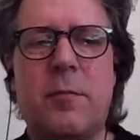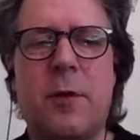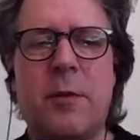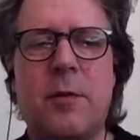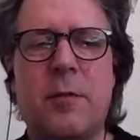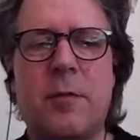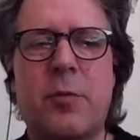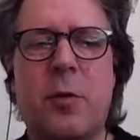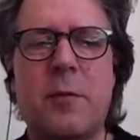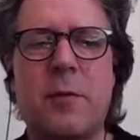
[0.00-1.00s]
but the, the
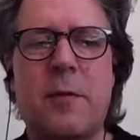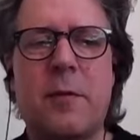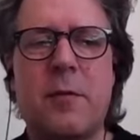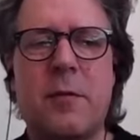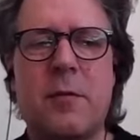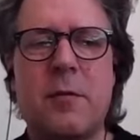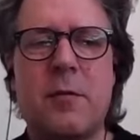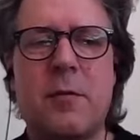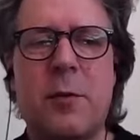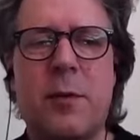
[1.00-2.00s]
problem with
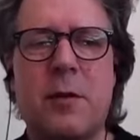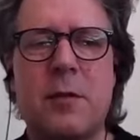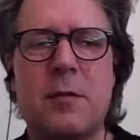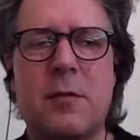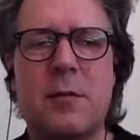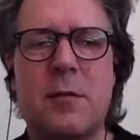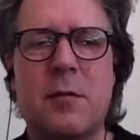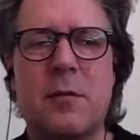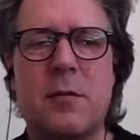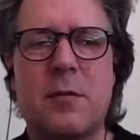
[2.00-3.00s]
with it is
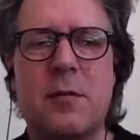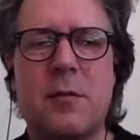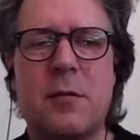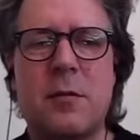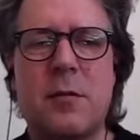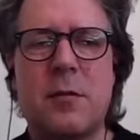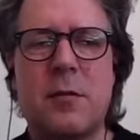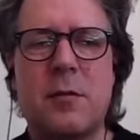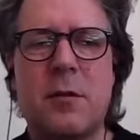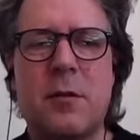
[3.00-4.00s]
that
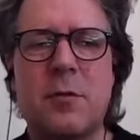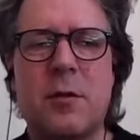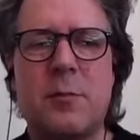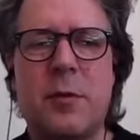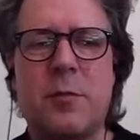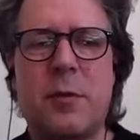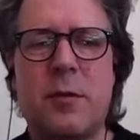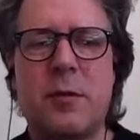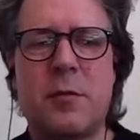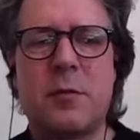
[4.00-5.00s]
that usually
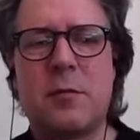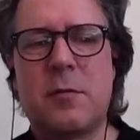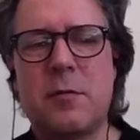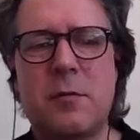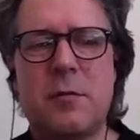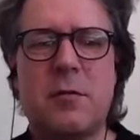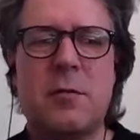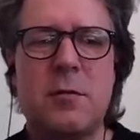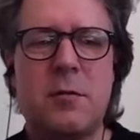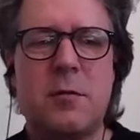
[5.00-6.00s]
people
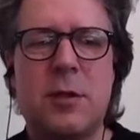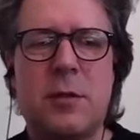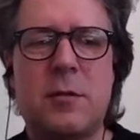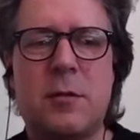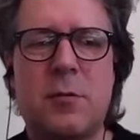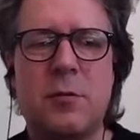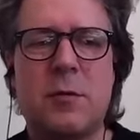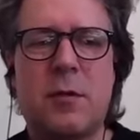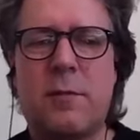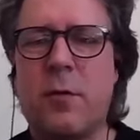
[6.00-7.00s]
just
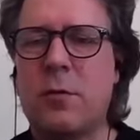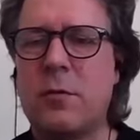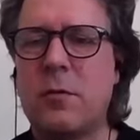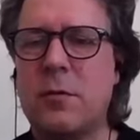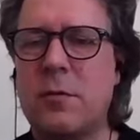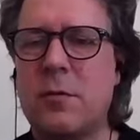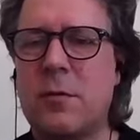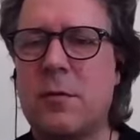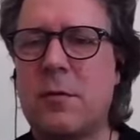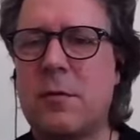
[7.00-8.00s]
use the phone.
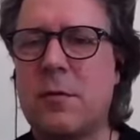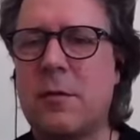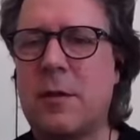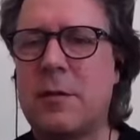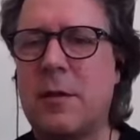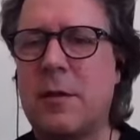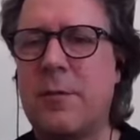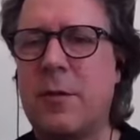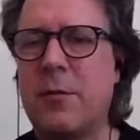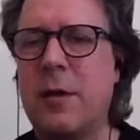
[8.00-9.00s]
Let's say
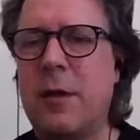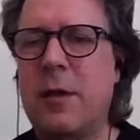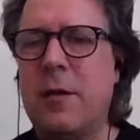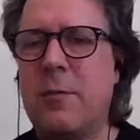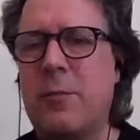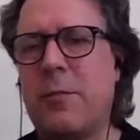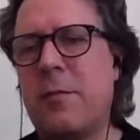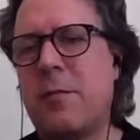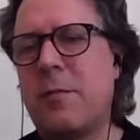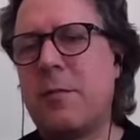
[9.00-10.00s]
if you my
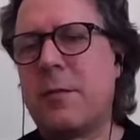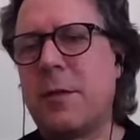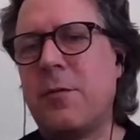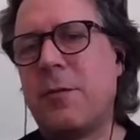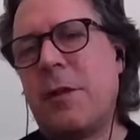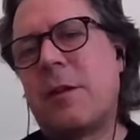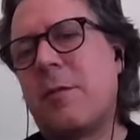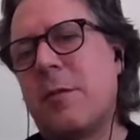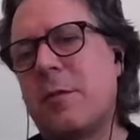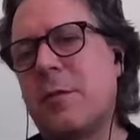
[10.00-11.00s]
security
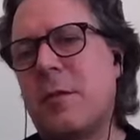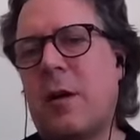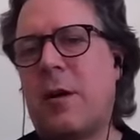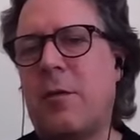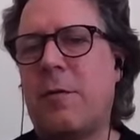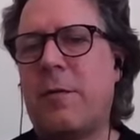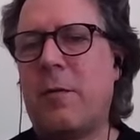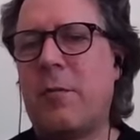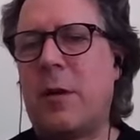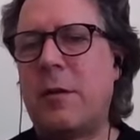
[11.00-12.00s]
experts argue
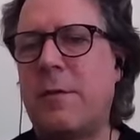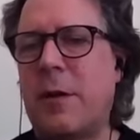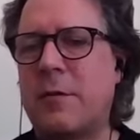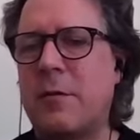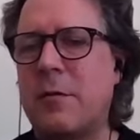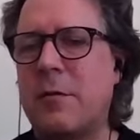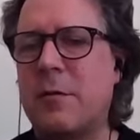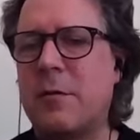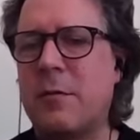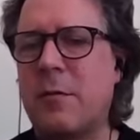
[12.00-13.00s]
for multi-factor
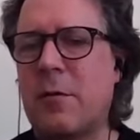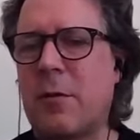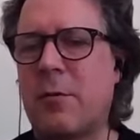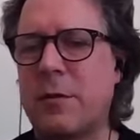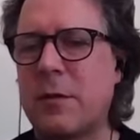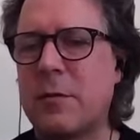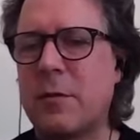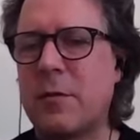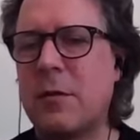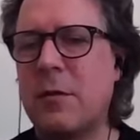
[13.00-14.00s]

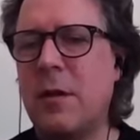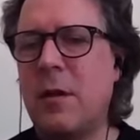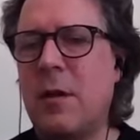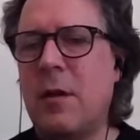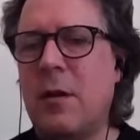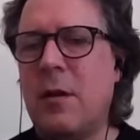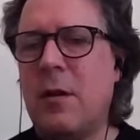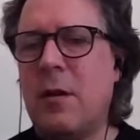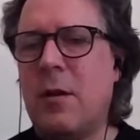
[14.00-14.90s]
authorization. Hmm.